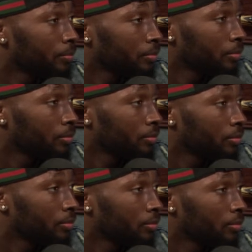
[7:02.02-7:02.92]

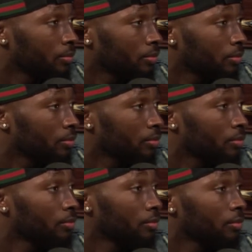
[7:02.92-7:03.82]

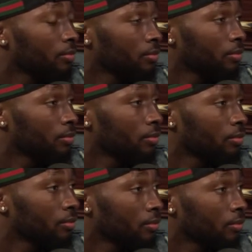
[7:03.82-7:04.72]

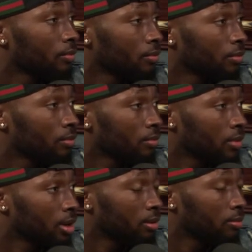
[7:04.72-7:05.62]

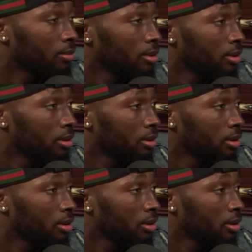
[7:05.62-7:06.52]

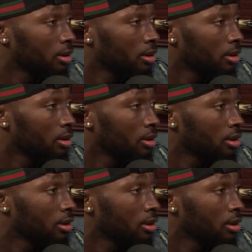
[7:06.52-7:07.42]

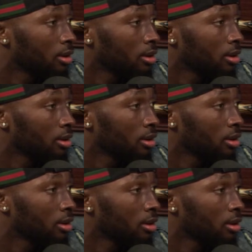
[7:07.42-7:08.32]

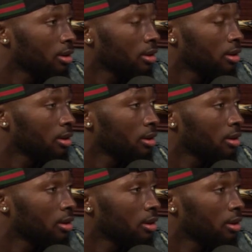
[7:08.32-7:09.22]

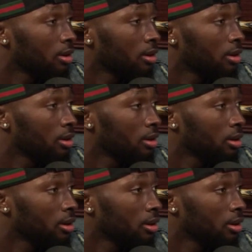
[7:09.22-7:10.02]
No words are spoken by the person on screen.